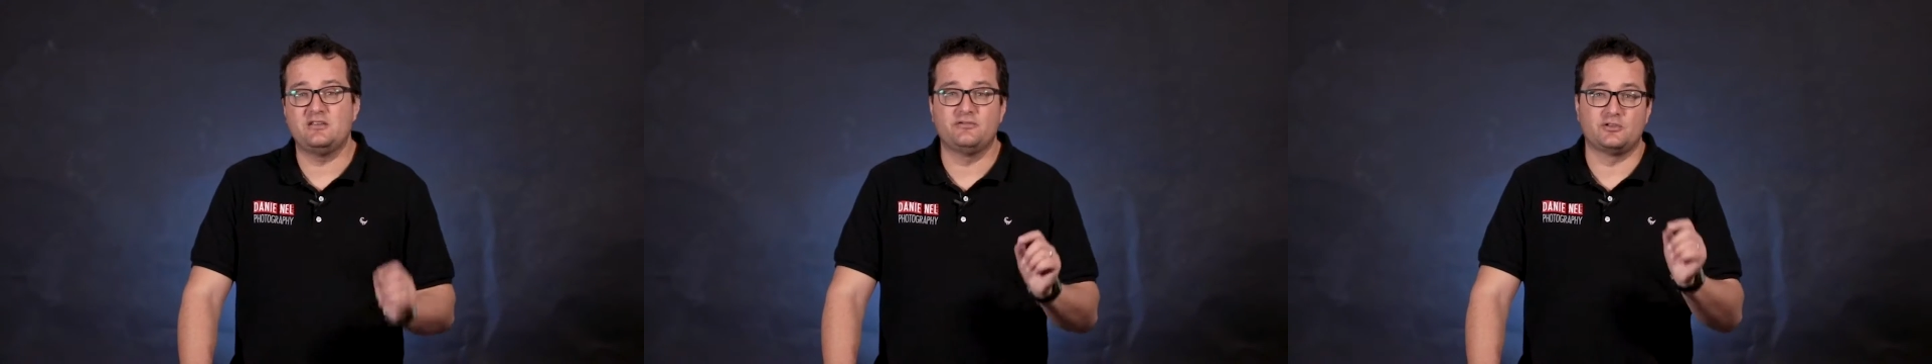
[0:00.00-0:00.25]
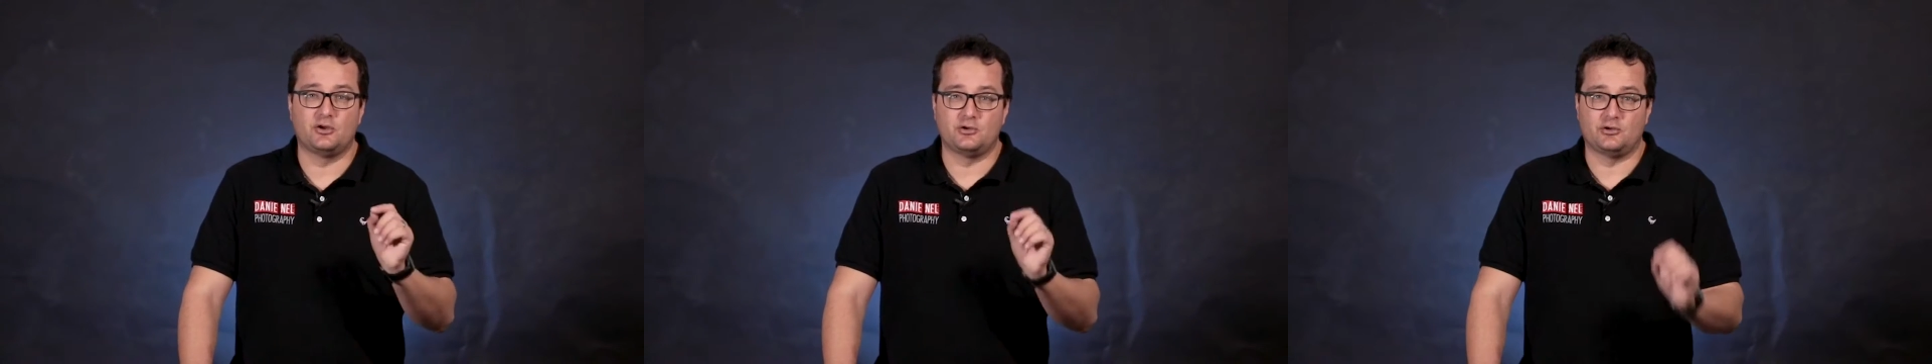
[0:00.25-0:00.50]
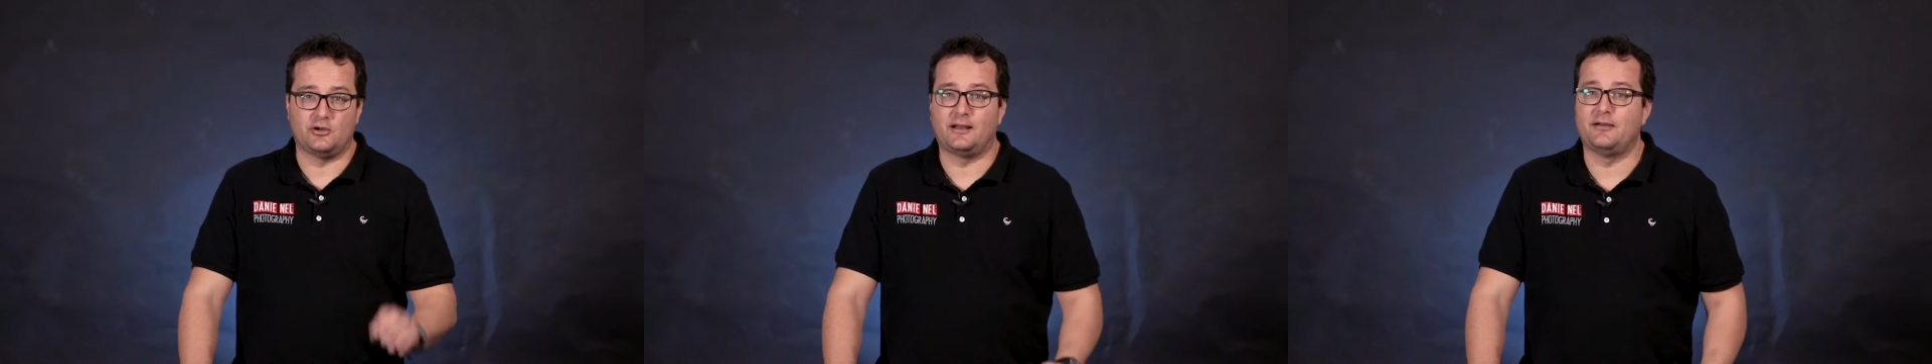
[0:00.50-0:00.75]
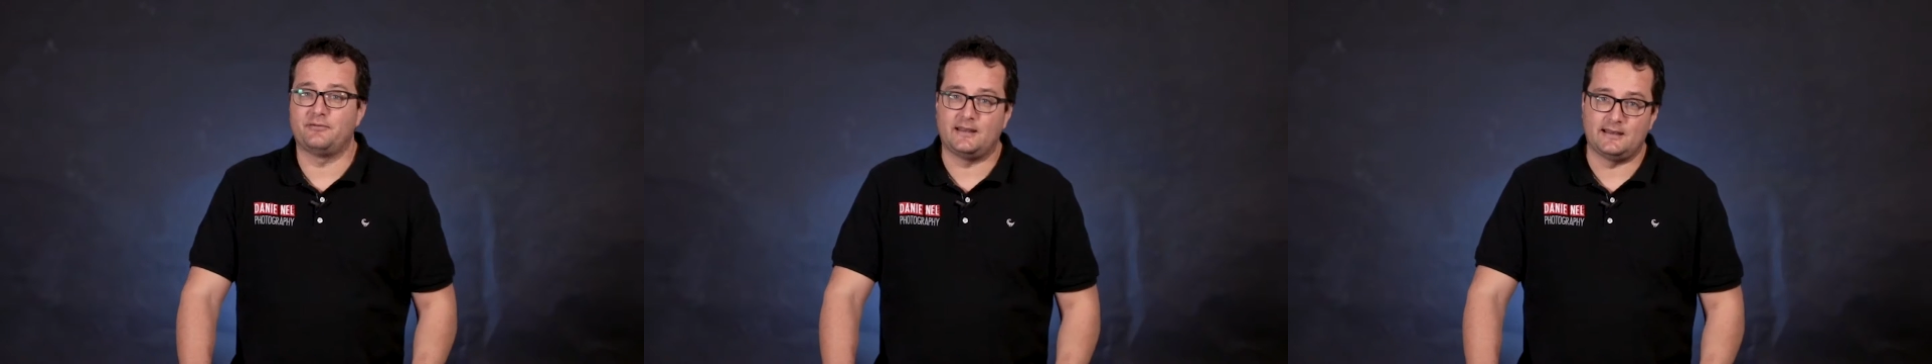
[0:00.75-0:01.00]
even though you don't
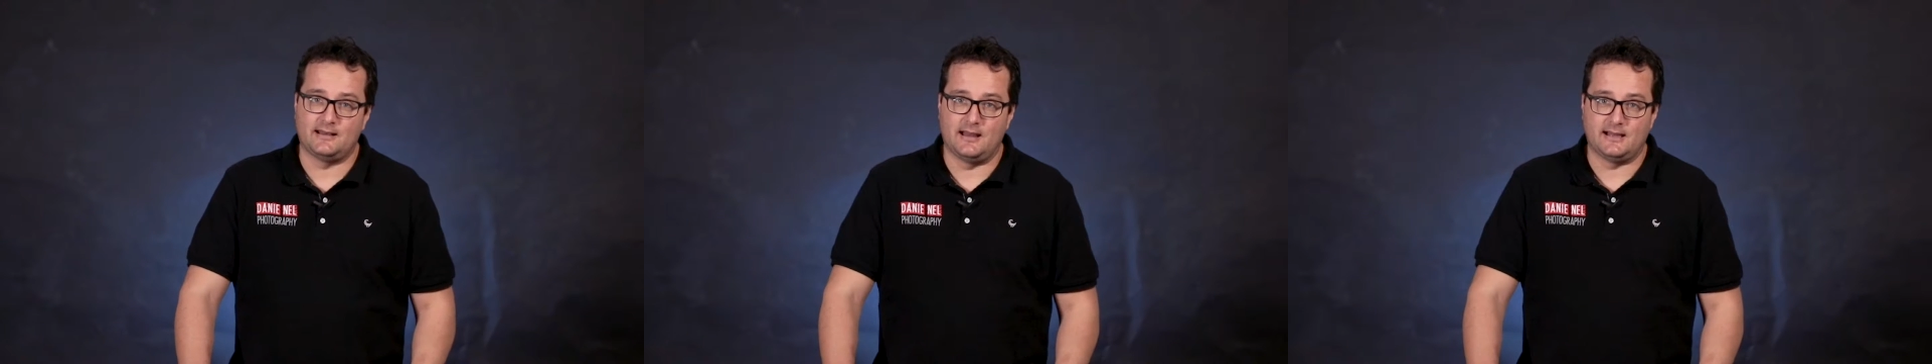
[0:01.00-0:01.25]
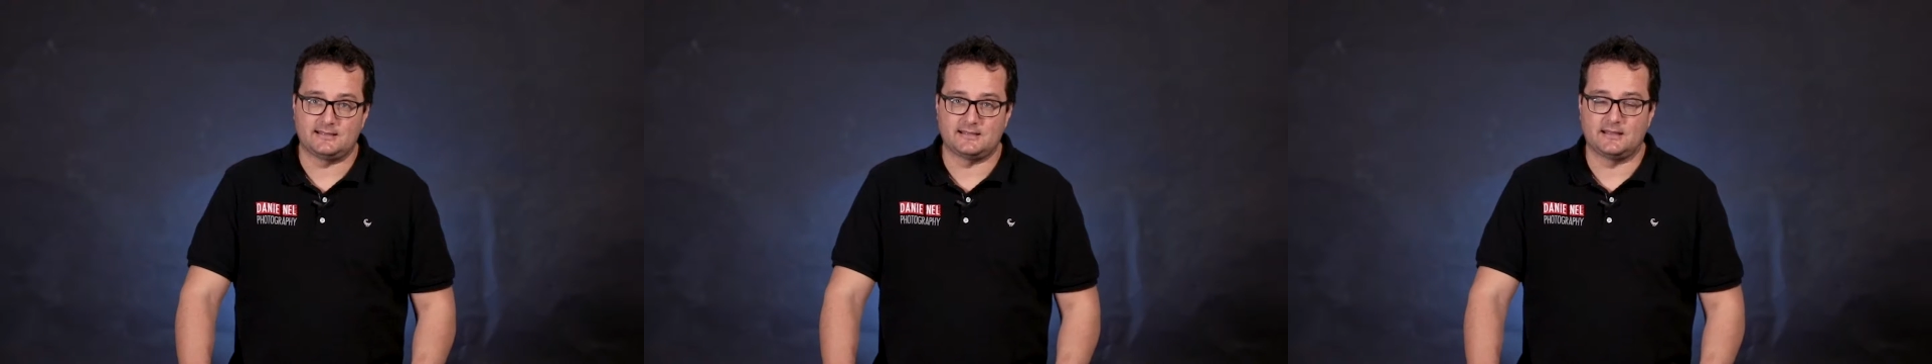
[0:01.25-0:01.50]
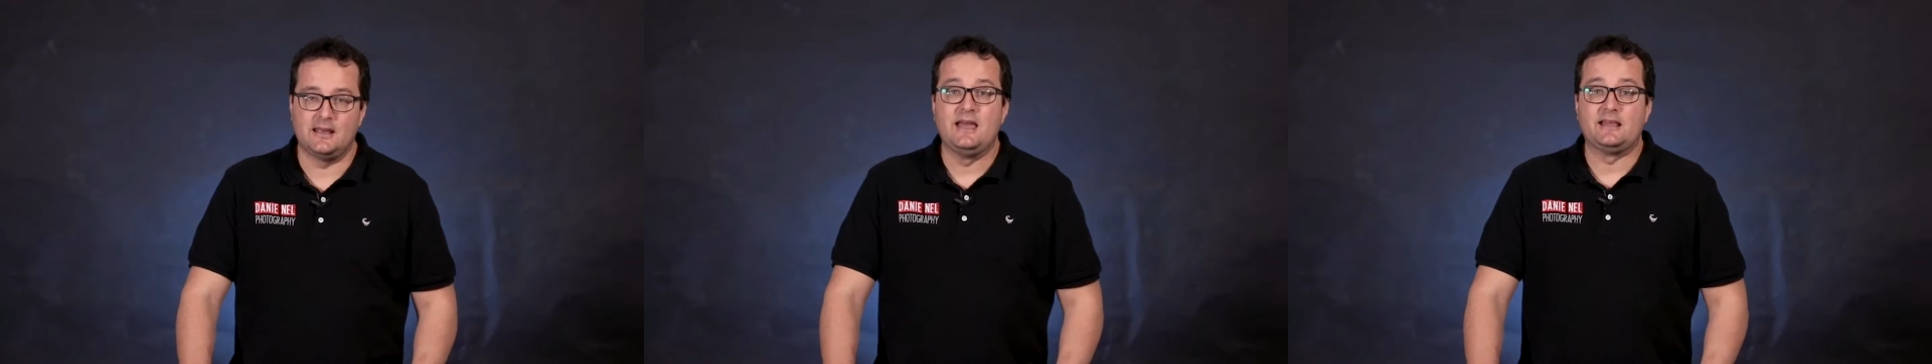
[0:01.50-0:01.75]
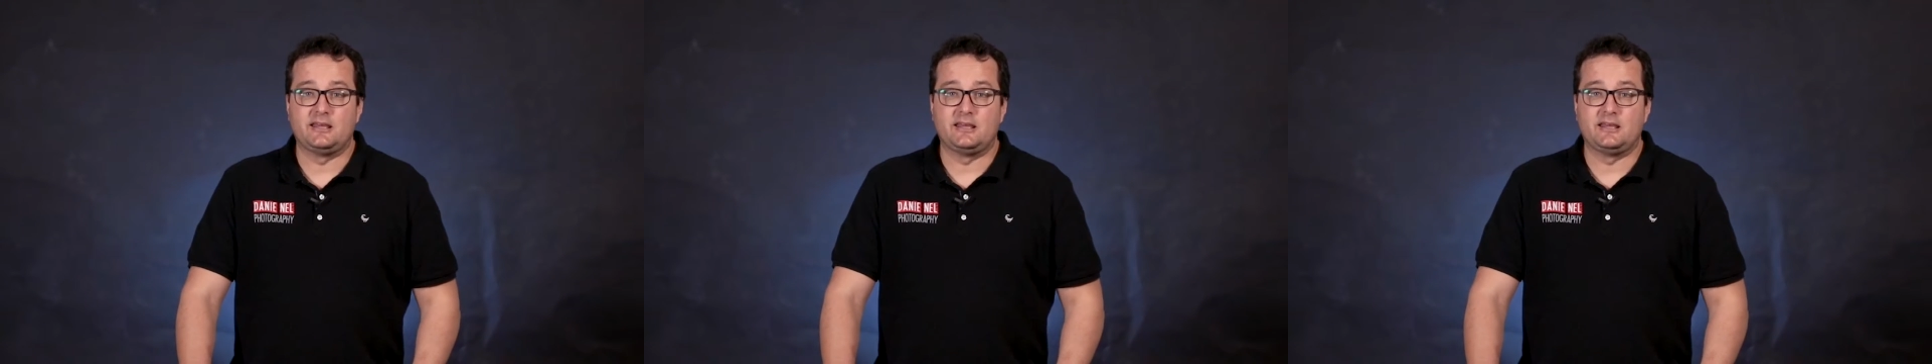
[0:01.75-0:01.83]
have any lighting